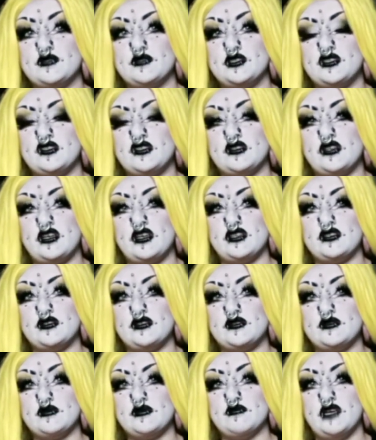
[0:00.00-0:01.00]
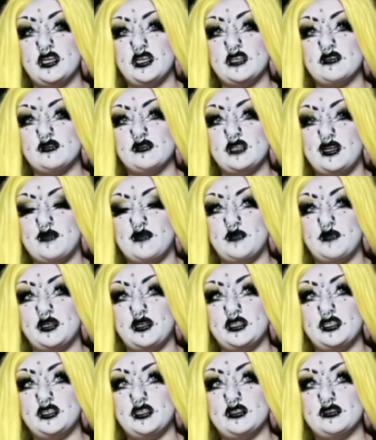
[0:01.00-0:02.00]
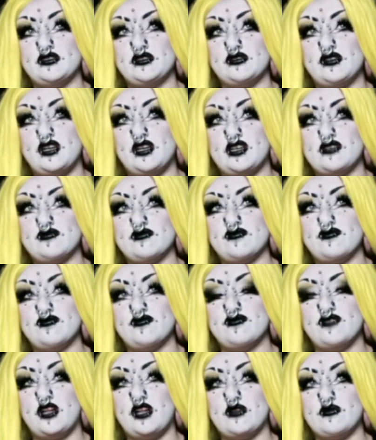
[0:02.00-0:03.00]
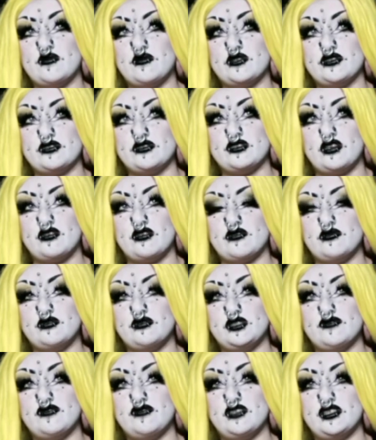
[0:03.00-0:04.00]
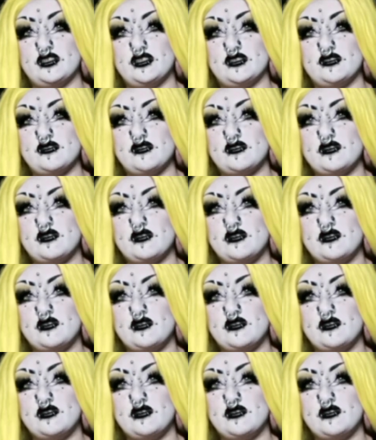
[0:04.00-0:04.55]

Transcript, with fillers: to like make a lot of money and a lot of followers on OnlyFans.